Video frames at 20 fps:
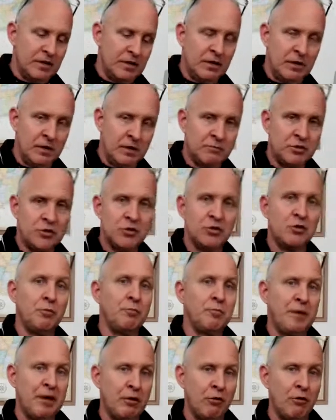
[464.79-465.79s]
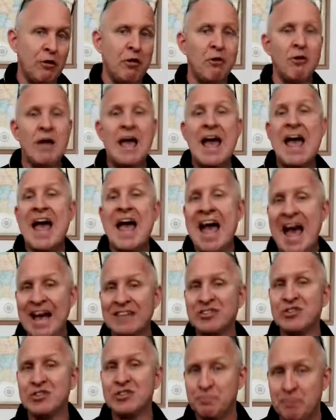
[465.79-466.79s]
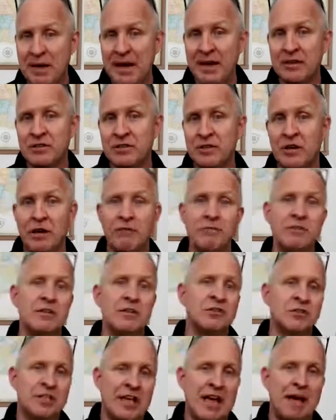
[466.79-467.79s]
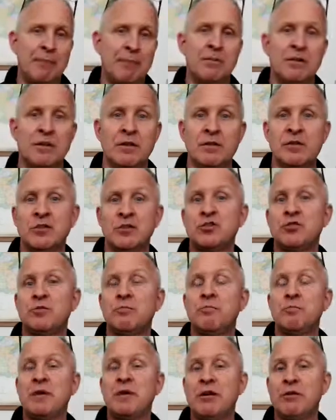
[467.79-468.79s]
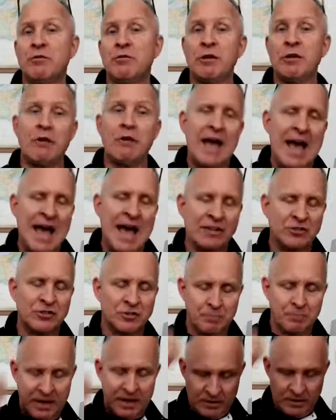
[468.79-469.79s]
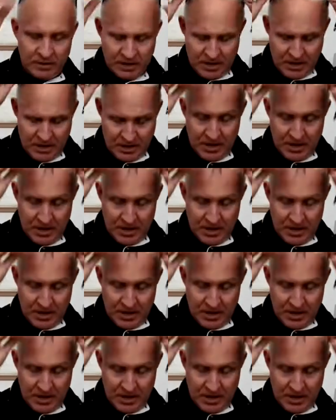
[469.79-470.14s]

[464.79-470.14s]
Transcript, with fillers: um, superior aspect of the scapula, the superior aspect